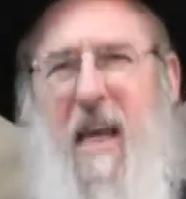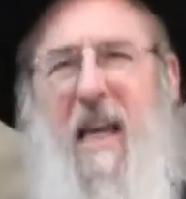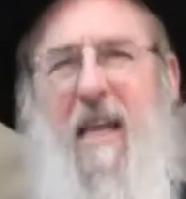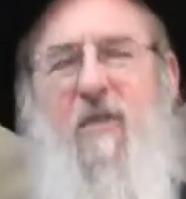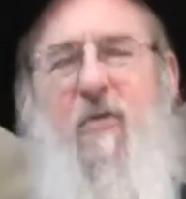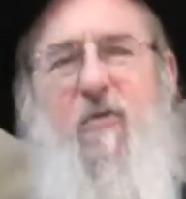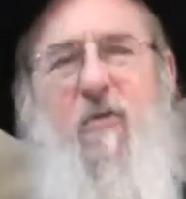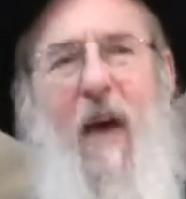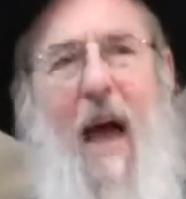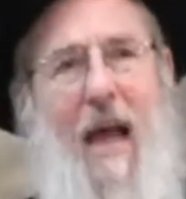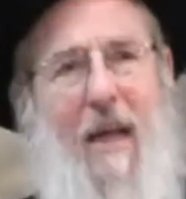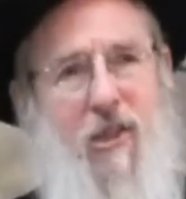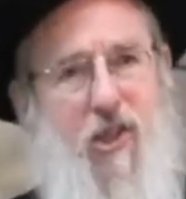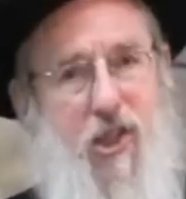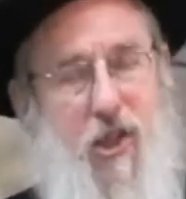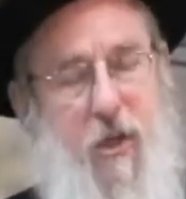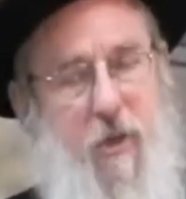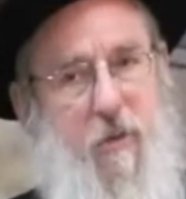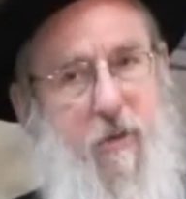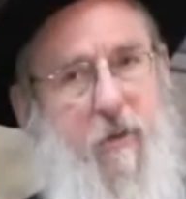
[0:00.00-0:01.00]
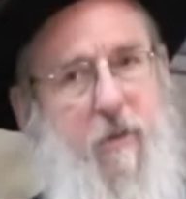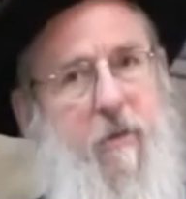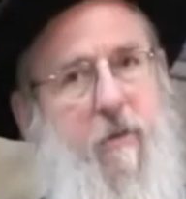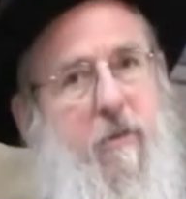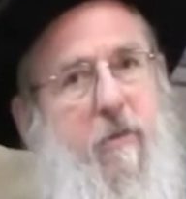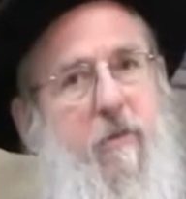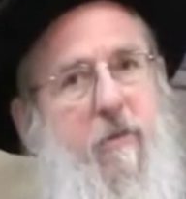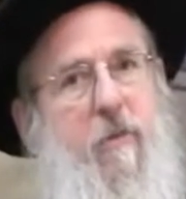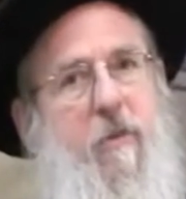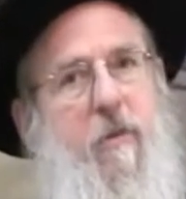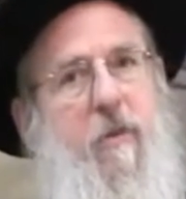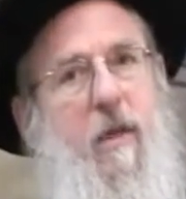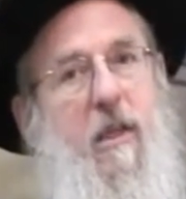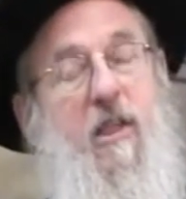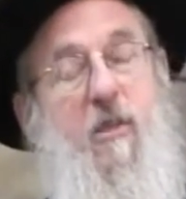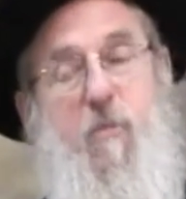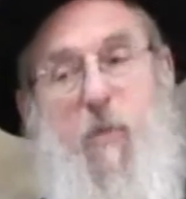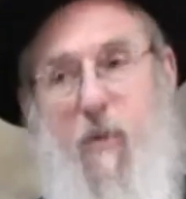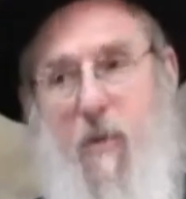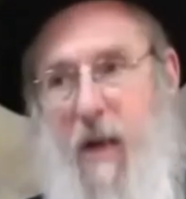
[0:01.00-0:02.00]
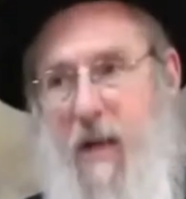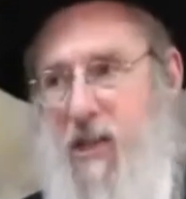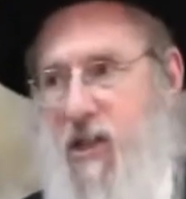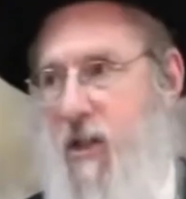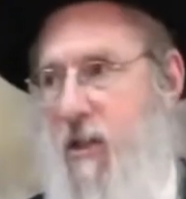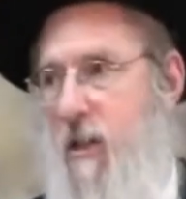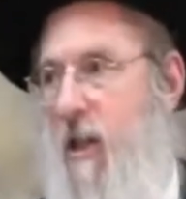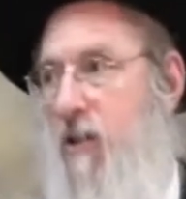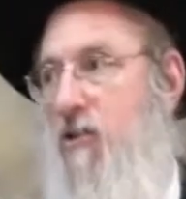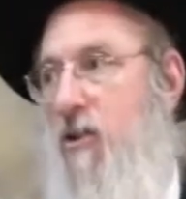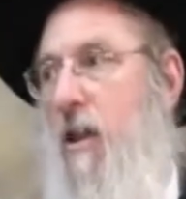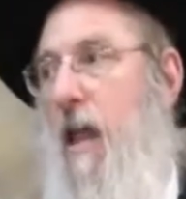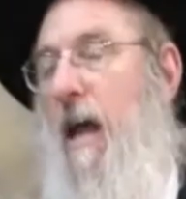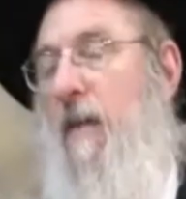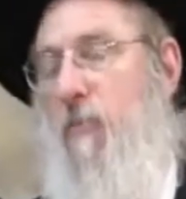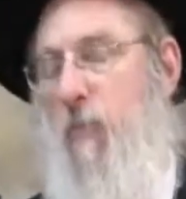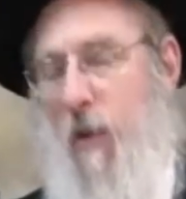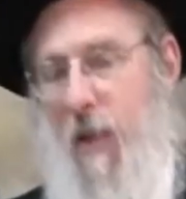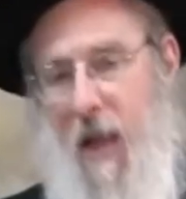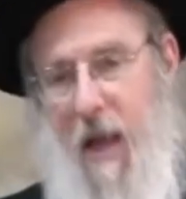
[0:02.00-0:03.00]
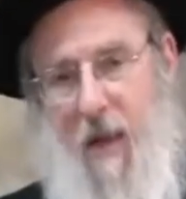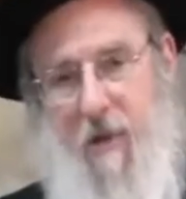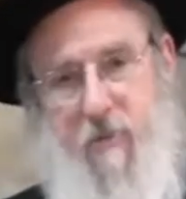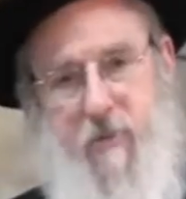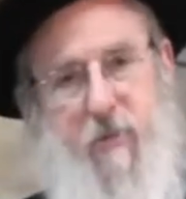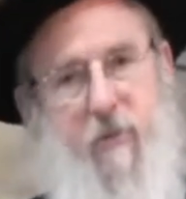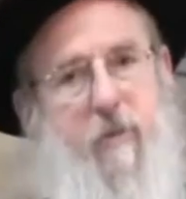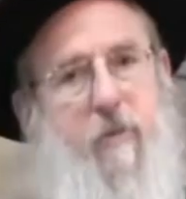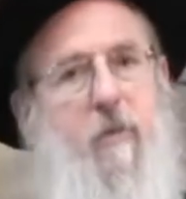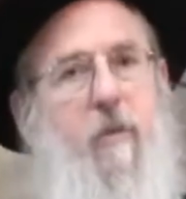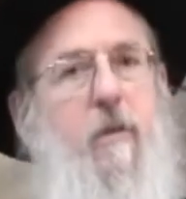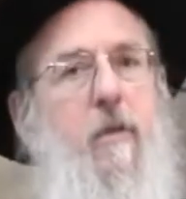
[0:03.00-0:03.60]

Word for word: satisfaction, inspiration that your life will have,